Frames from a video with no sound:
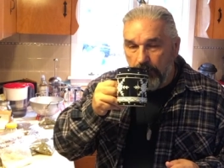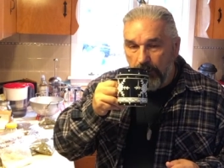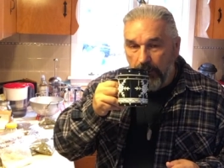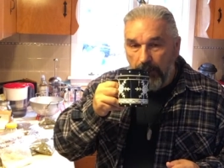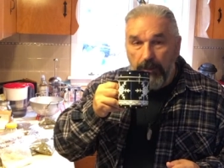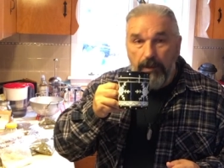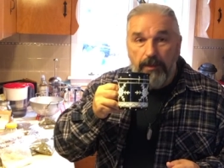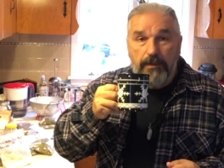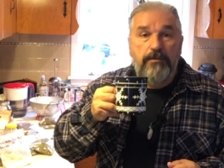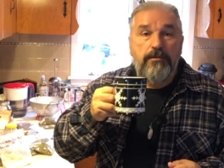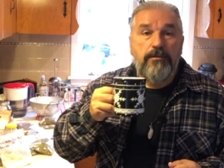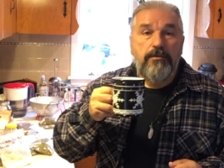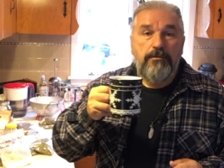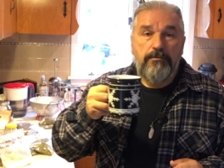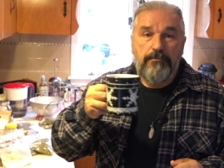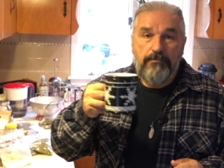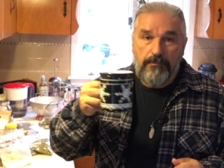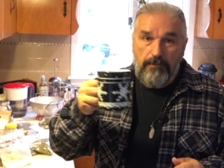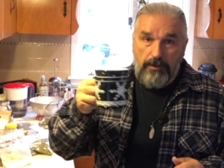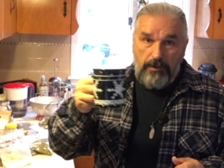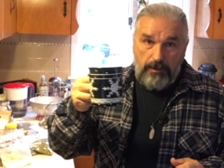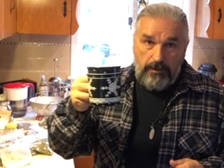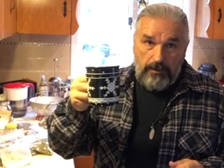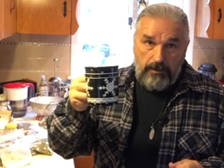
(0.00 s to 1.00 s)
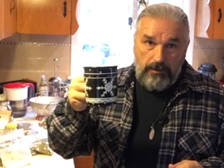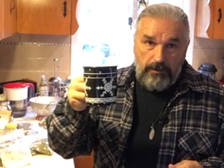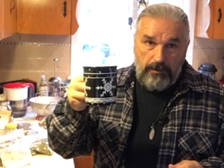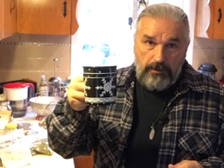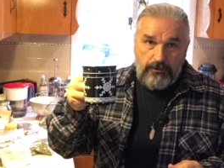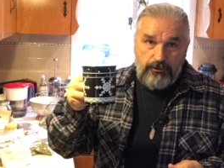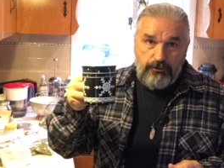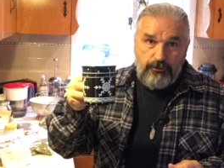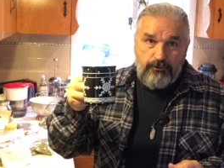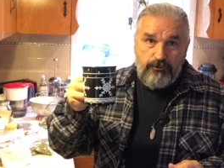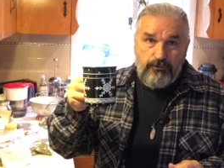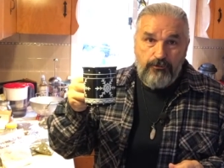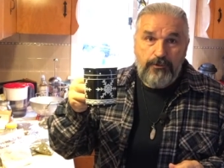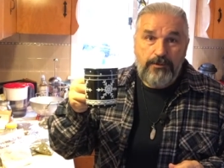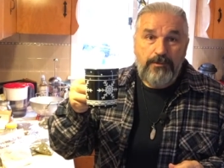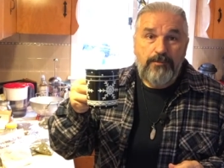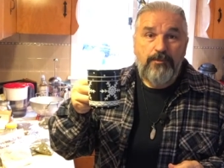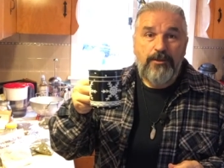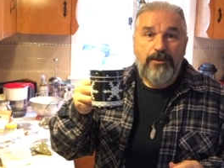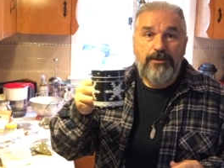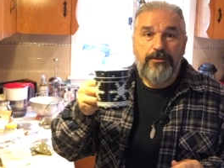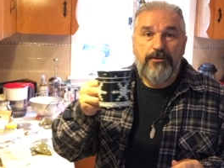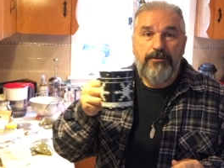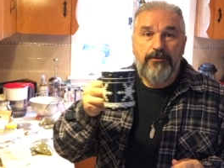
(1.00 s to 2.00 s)
And
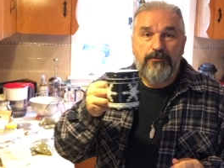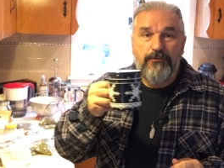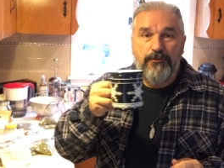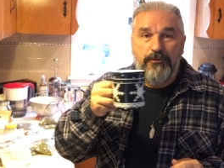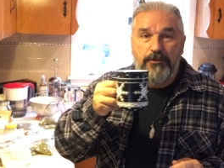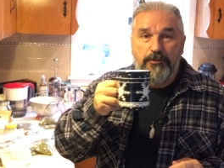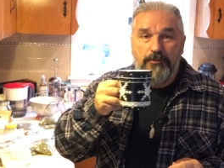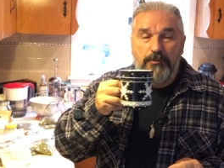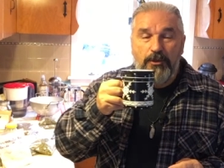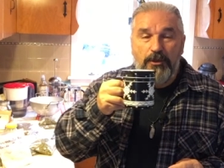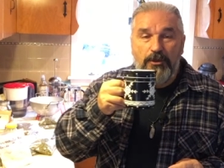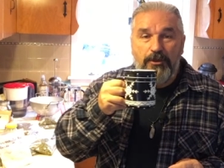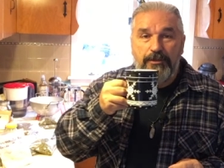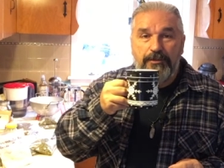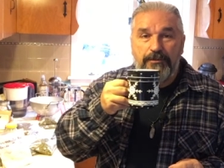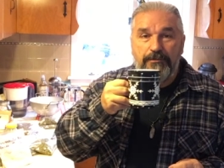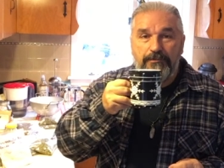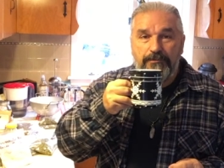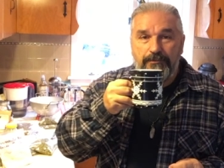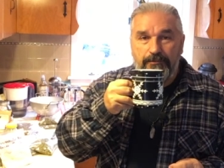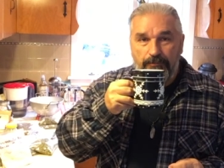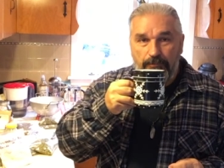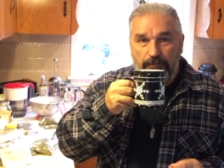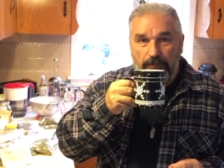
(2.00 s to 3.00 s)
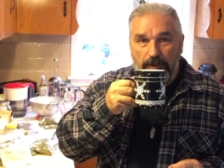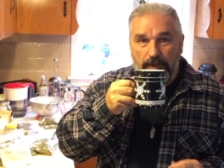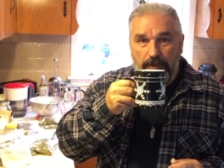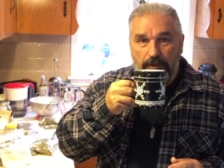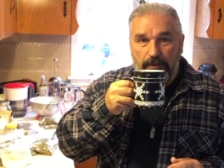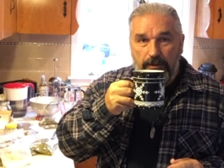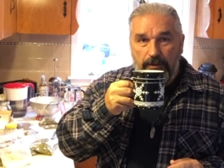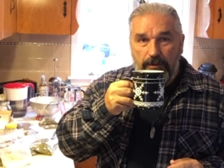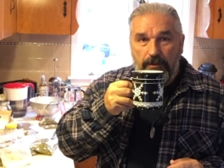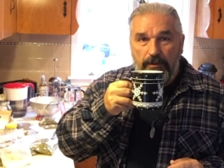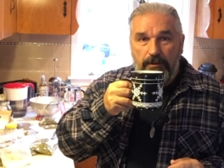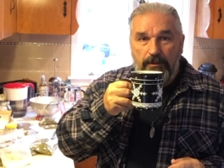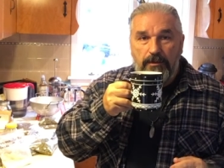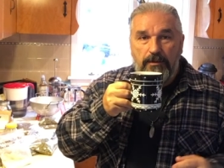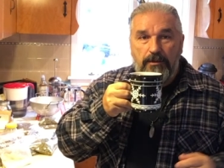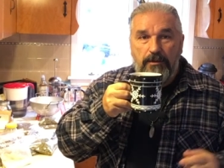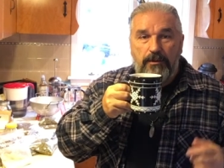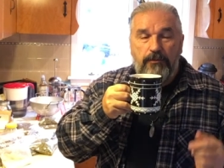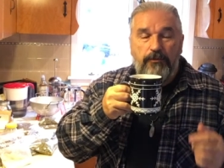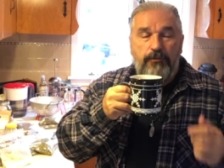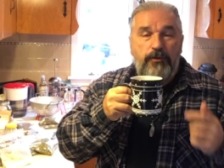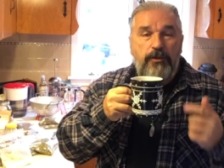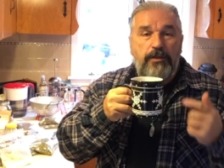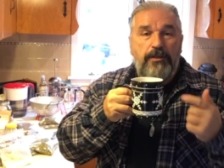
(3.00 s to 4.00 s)
extremely good for your body.
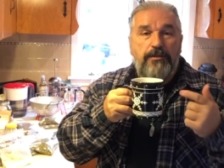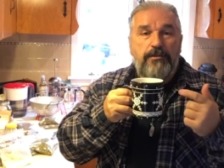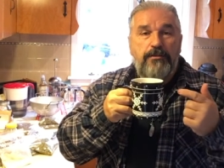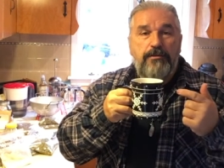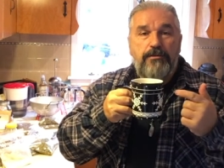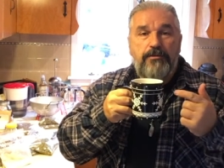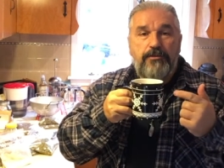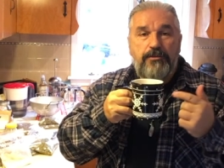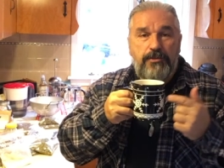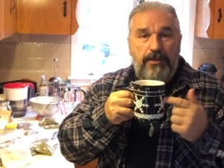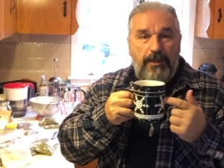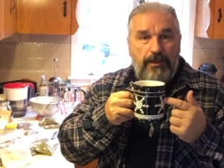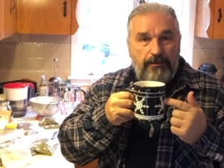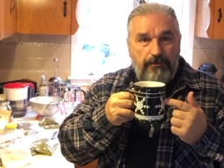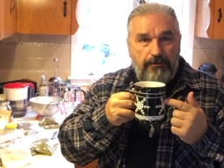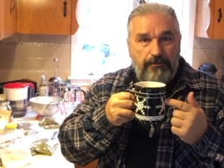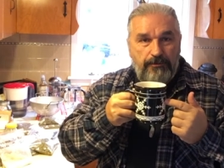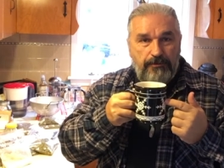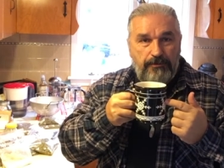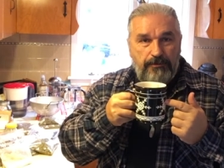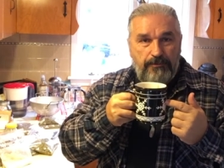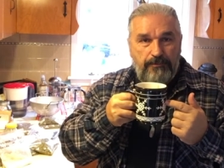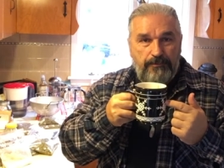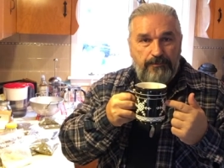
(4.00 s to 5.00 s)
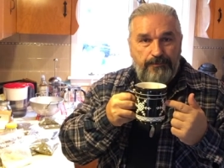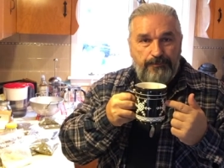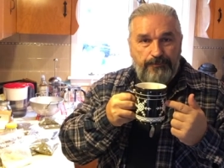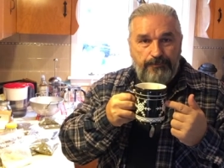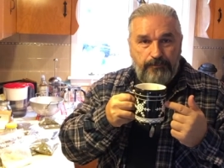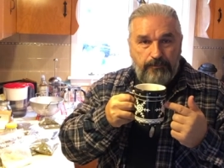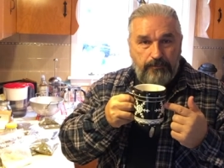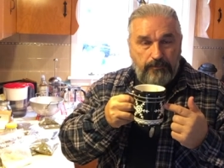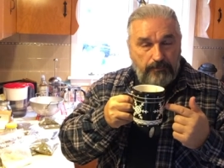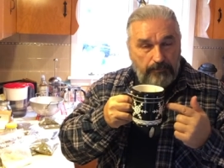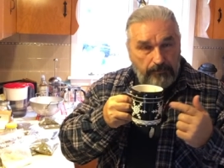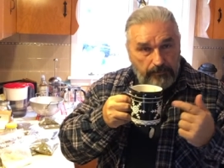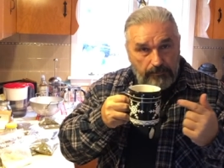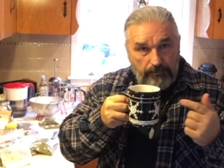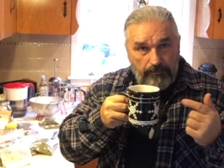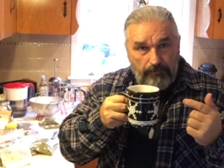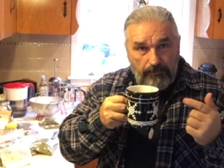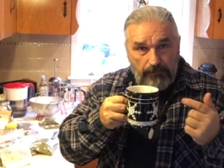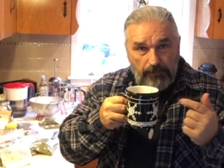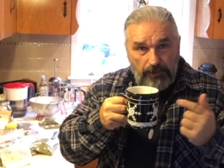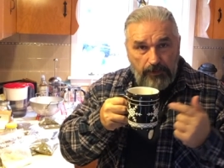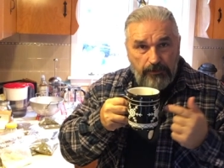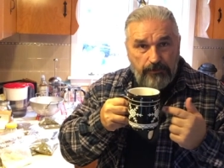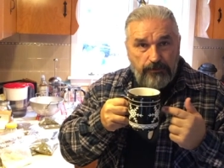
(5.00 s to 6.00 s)
And think cells.
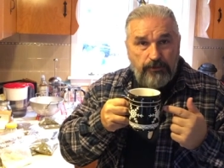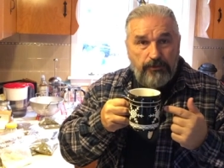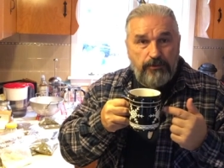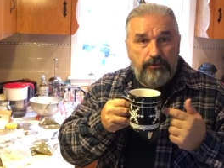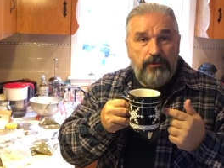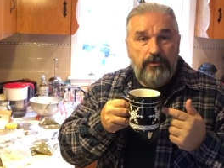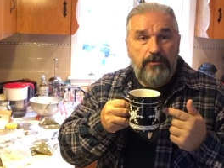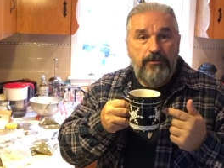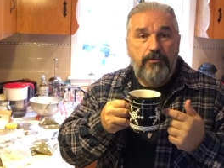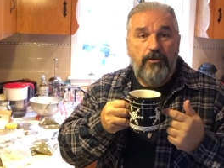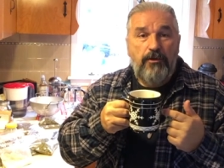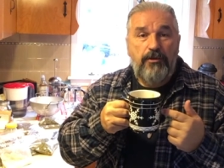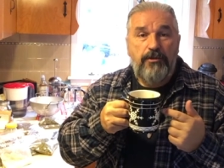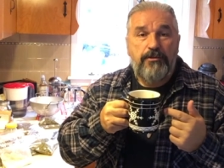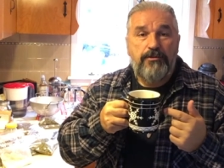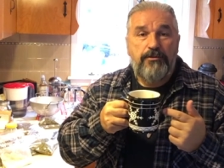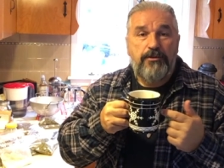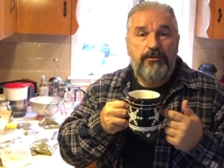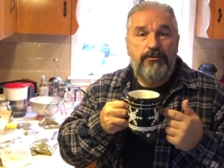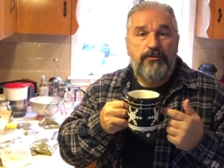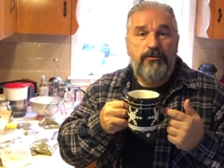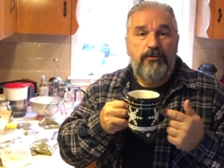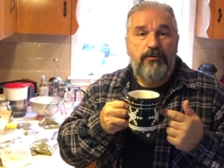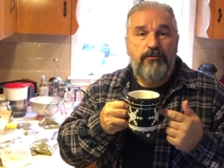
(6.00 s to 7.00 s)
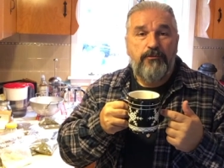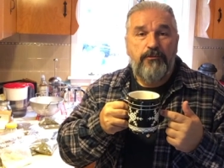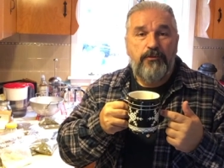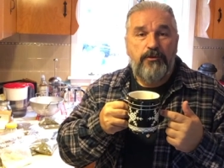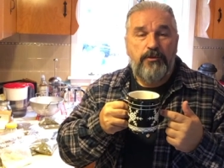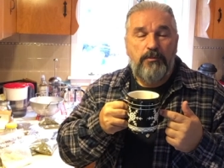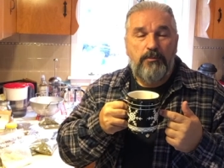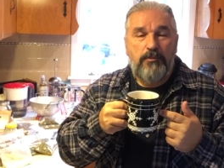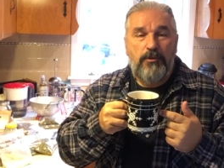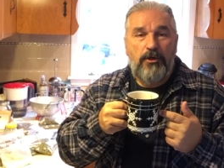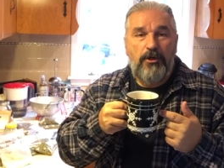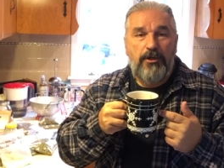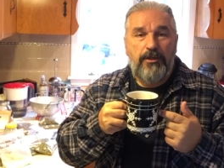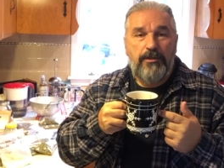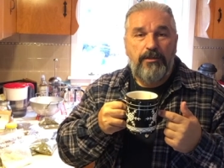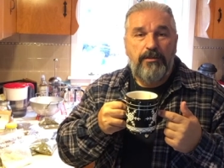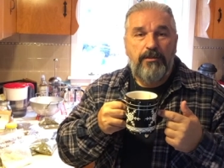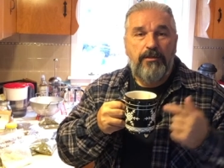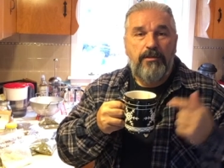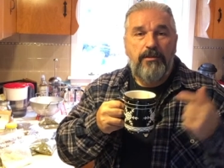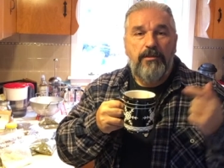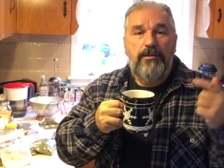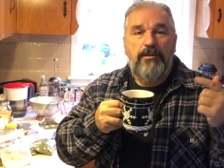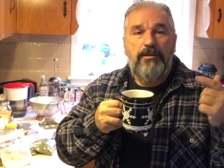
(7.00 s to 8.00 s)
This is not just good for your body,
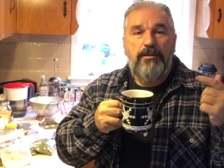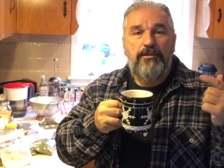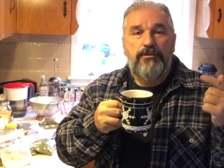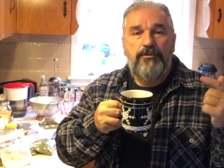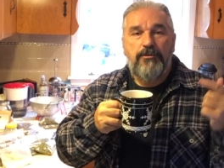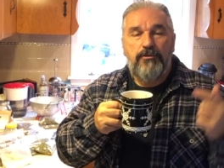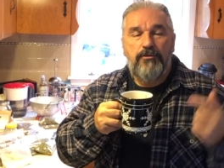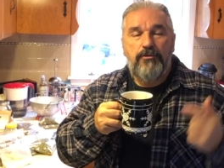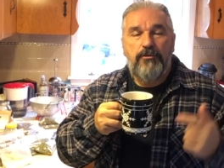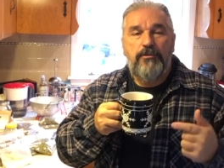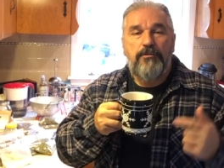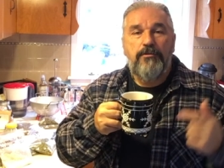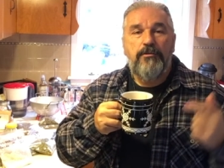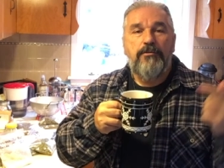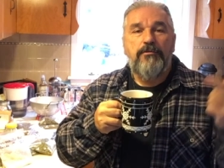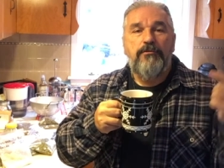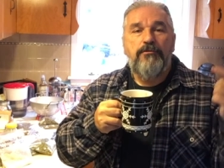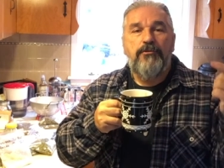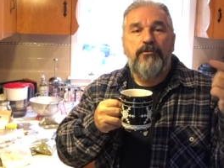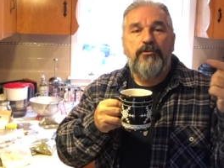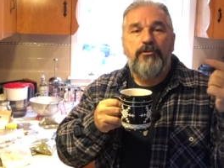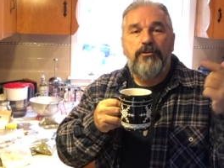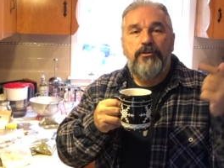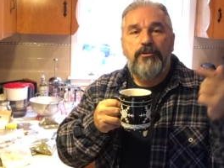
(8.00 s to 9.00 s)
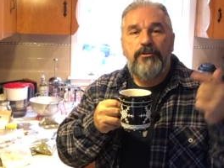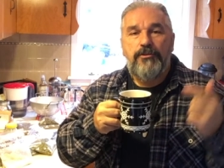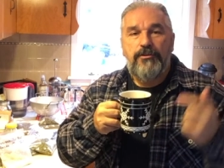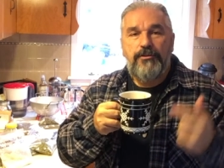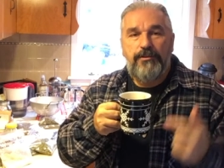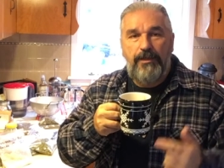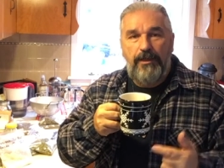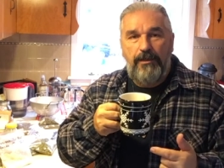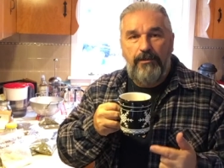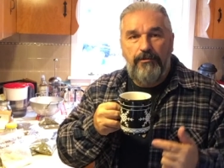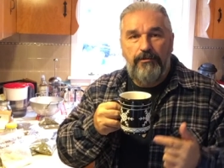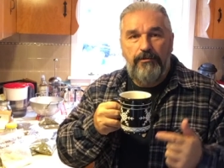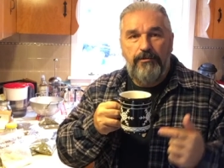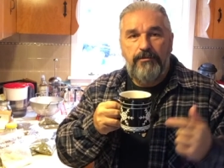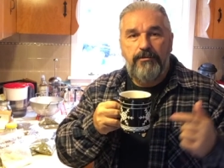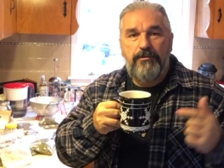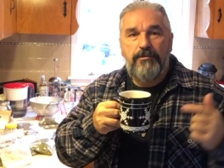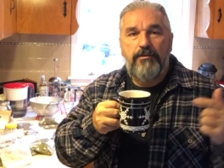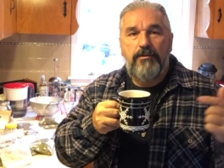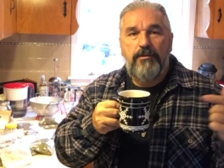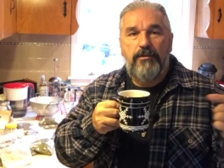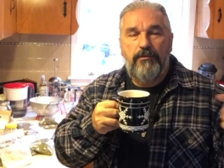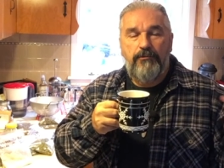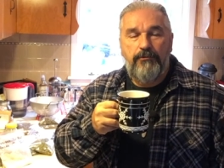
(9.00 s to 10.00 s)
it's good for the
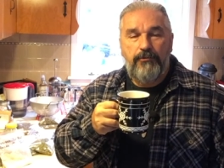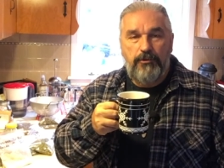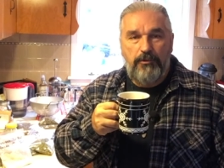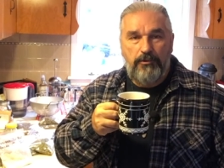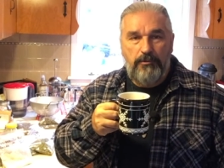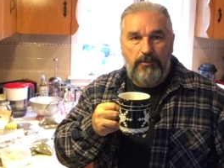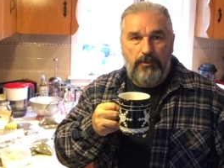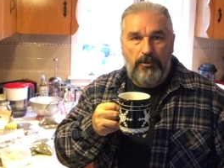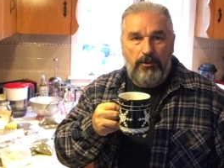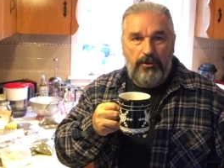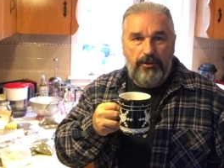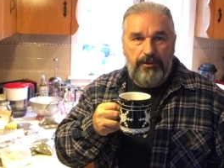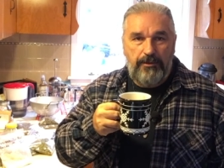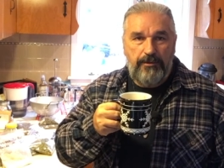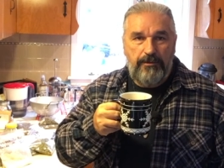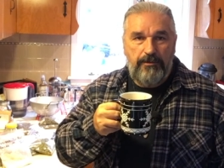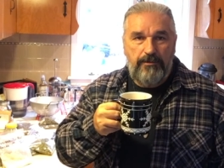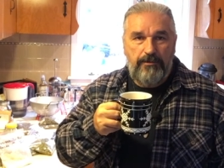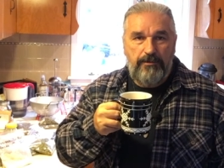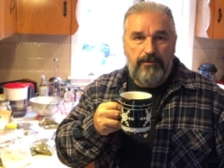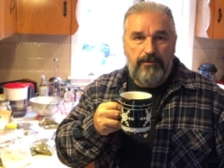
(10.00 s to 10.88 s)
cells of your body.